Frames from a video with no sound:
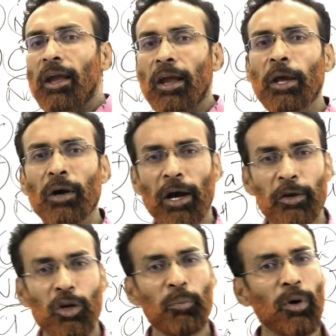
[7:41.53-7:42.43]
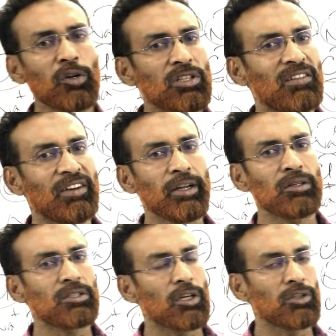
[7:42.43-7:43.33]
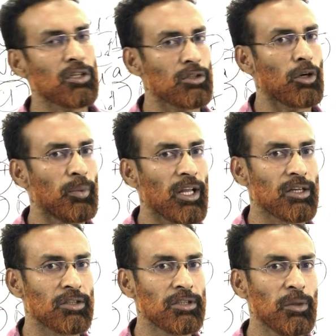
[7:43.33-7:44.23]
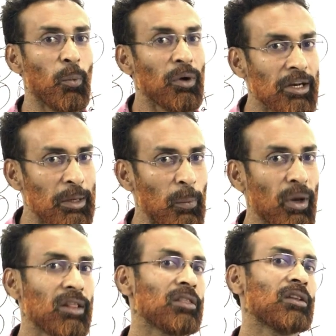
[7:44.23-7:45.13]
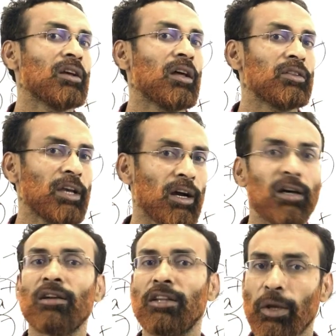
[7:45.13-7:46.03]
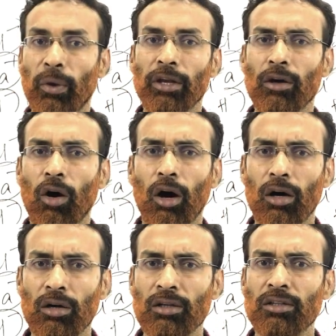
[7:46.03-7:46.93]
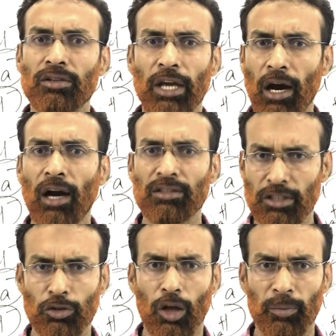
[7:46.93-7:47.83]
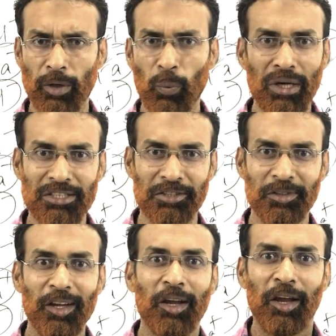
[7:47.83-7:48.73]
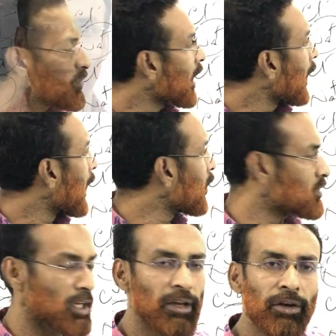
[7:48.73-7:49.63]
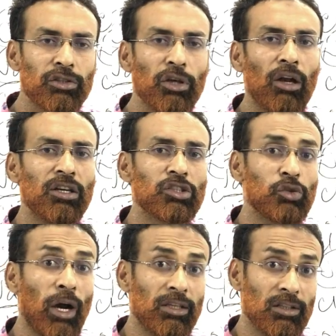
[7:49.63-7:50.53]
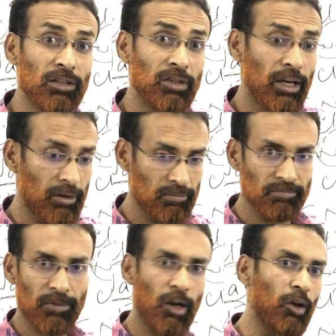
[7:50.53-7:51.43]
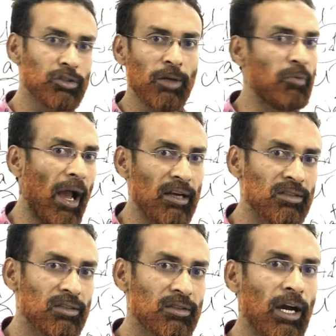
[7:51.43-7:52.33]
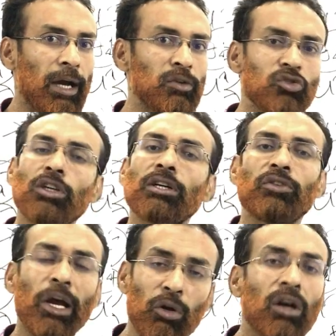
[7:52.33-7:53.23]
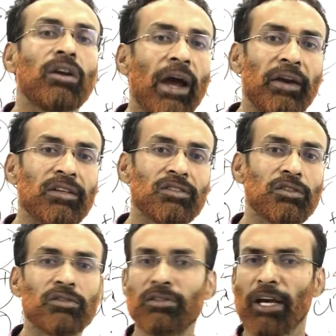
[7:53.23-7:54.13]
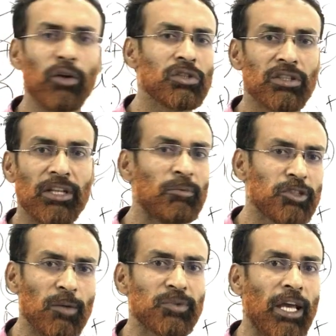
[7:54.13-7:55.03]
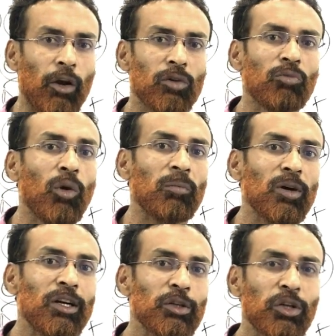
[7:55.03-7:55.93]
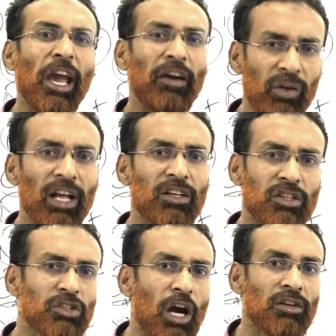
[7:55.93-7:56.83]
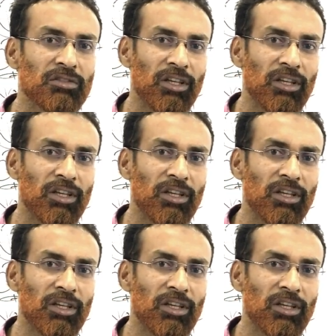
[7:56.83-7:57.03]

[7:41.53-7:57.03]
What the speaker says: Ionic compounds are very good conductor of electricity only when they are liquid or they are dissolved in water. Here you see in solid structure they are closely packed. The ions are regularly arranged. The ions themselves cannot move to carry electric charge.